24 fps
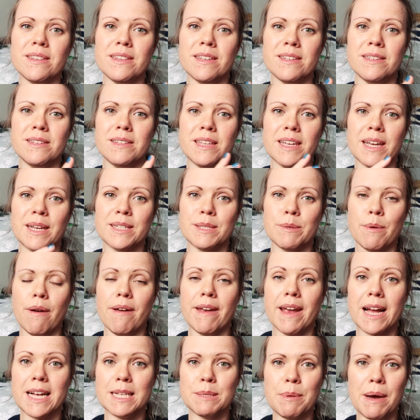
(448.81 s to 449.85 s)
the
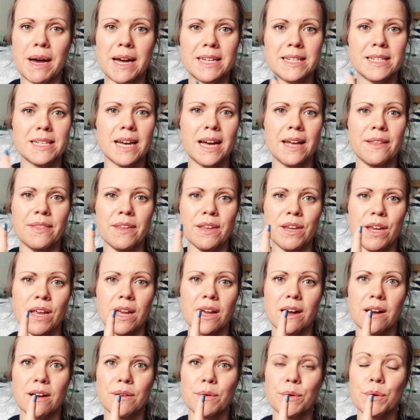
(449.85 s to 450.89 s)
Sweary Cats pads and the